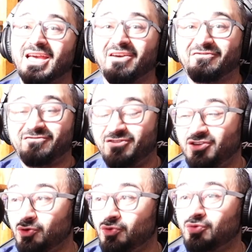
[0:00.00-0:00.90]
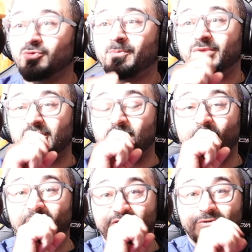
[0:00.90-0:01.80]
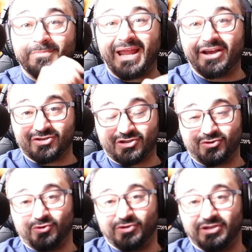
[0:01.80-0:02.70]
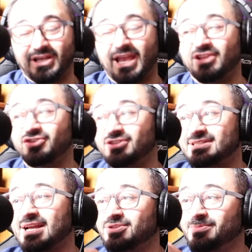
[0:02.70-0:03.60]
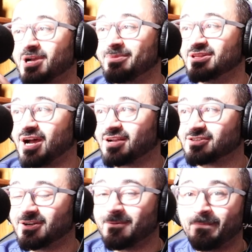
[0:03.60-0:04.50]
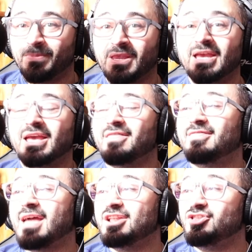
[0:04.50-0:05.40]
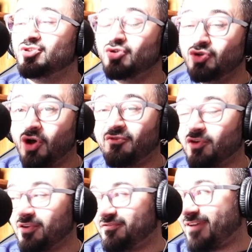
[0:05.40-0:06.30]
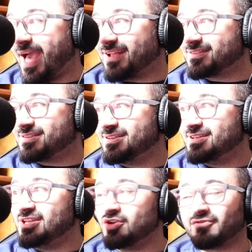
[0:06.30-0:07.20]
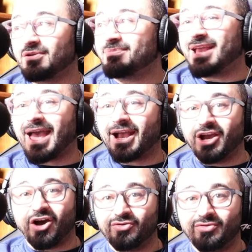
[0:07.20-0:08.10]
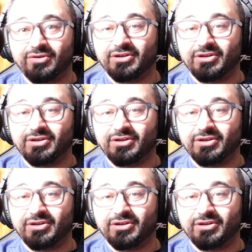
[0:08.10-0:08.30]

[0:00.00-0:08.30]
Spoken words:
If you go into medical school and you decide to become a doctor, then you know for a fact, from the get-go,